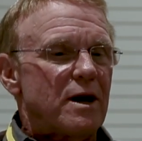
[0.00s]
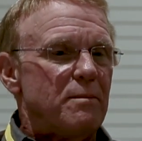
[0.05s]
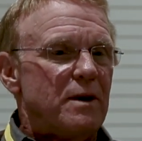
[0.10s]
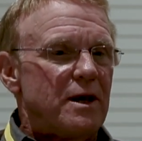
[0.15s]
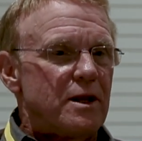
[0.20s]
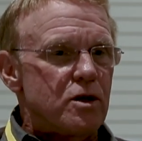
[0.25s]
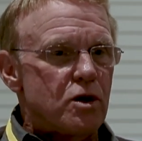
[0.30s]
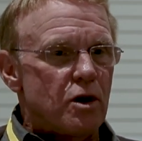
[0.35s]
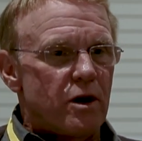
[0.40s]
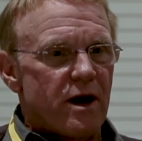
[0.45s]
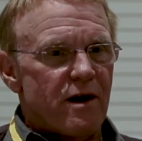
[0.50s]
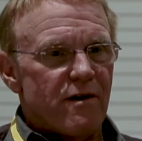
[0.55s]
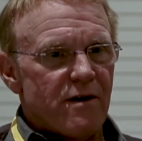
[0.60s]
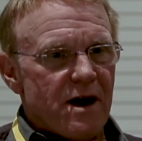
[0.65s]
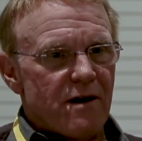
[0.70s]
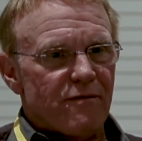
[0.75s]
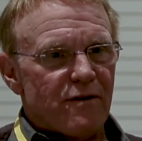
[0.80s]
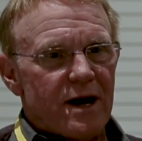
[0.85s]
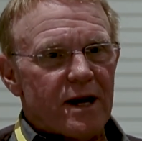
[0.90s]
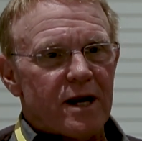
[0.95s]
I mean, you know,
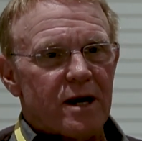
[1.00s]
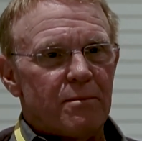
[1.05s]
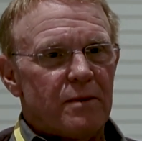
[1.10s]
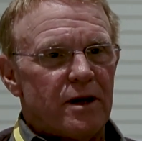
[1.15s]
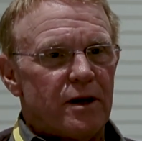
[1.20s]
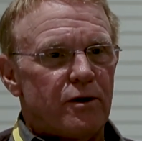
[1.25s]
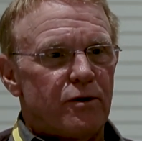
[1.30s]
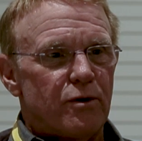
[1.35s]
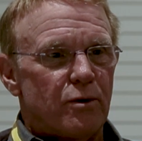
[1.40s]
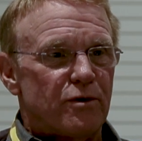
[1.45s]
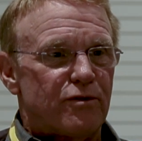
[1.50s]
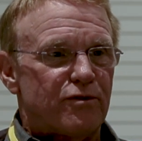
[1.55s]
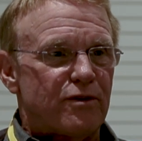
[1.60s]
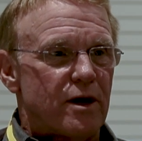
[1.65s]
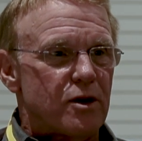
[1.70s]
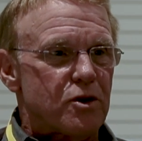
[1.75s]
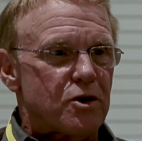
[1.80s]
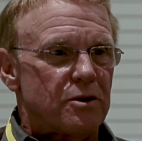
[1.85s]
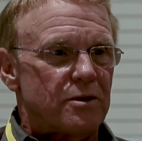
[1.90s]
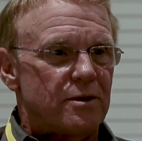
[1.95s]
if I come in and do a
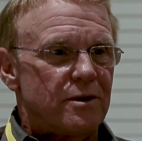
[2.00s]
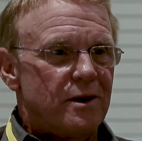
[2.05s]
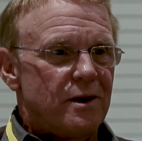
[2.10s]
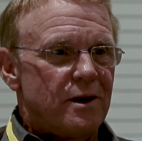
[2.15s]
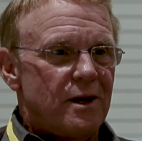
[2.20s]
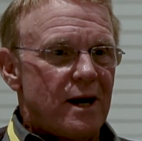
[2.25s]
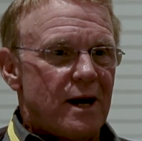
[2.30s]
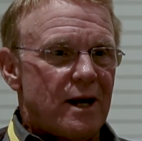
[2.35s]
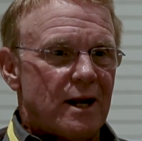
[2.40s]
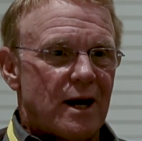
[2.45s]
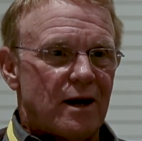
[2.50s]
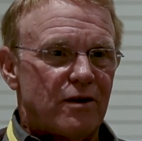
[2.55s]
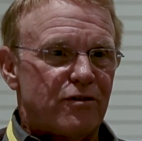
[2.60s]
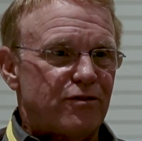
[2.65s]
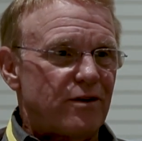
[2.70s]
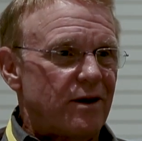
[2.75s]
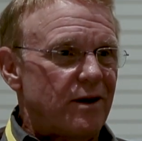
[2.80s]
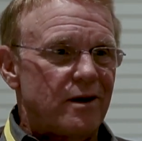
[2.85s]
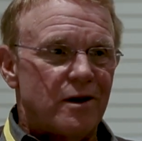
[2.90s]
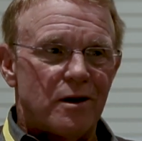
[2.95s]
session and I
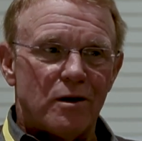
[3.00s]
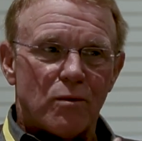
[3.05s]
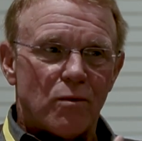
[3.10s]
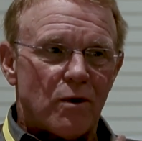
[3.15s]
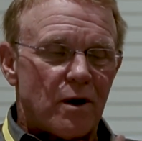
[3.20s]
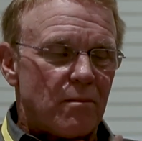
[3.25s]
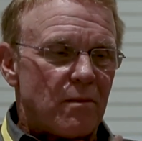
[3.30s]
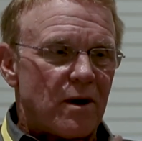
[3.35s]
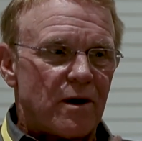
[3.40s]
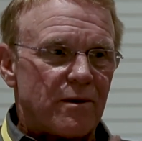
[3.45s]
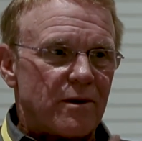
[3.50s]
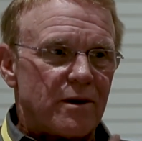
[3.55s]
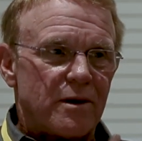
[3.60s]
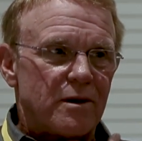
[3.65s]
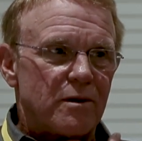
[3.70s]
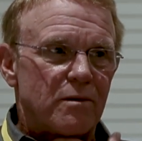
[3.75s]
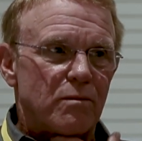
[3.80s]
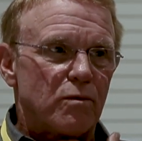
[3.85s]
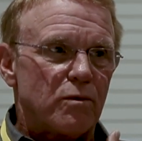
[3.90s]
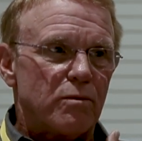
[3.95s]
say, you know what,
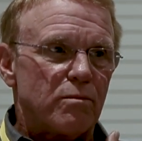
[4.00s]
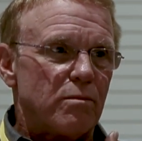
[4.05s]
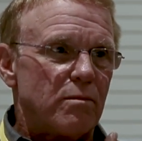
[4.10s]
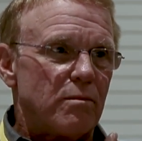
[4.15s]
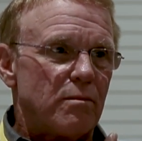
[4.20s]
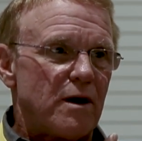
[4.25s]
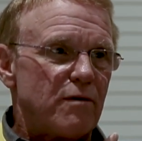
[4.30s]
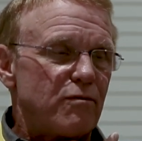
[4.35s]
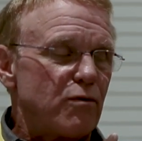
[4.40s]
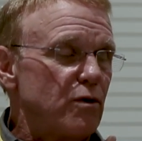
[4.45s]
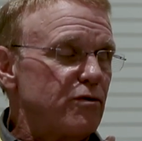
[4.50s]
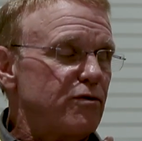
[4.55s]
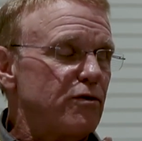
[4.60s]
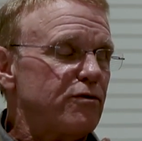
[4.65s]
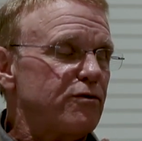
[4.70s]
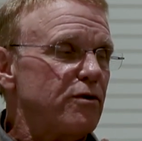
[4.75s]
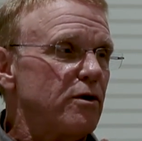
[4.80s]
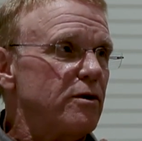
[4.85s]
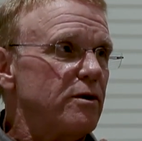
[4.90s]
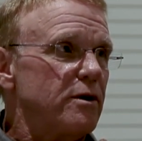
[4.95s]
my voice
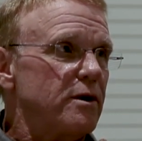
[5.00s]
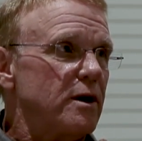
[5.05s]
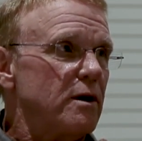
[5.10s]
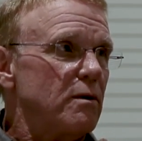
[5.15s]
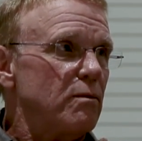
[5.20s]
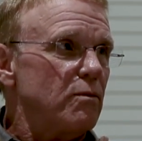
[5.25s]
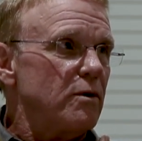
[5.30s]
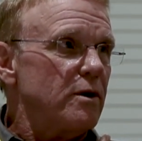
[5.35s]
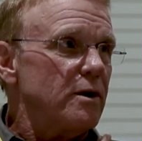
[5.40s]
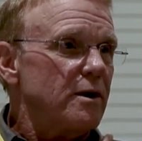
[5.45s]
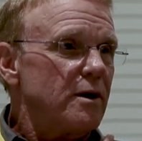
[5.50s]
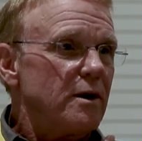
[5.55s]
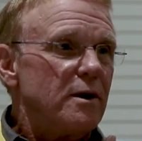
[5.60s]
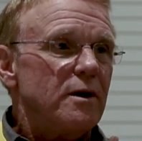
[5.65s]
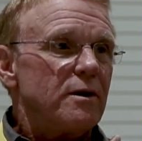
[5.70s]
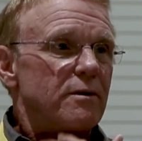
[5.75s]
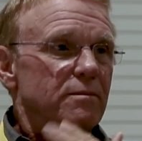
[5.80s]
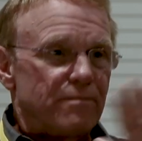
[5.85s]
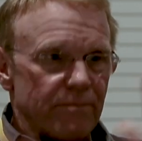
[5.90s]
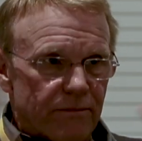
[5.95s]
is starting to get weak,
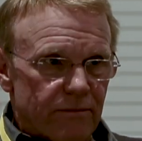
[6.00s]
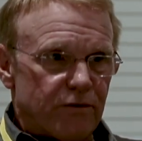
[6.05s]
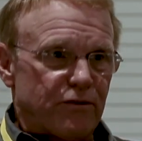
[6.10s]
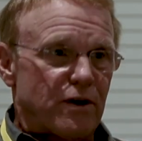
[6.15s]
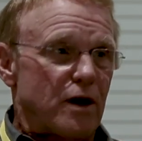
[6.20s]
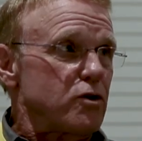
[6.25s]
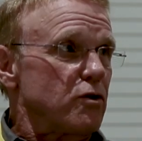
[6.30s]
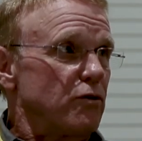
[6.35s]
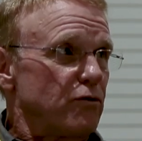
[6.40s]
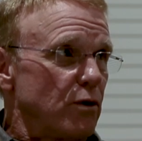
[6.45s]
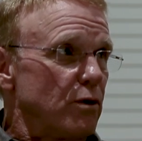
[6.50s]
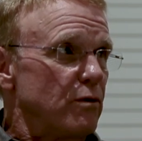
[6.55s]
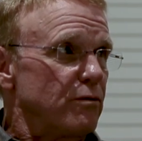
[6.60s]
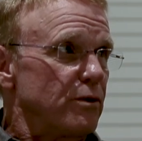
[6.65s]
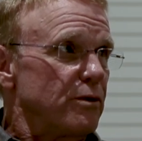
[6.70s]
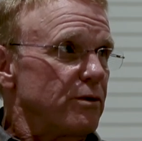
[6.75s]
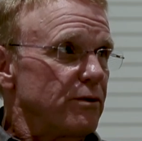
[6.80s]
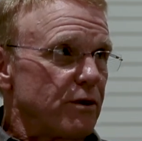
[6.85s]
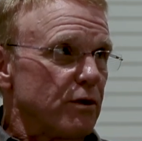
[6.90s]
session's over.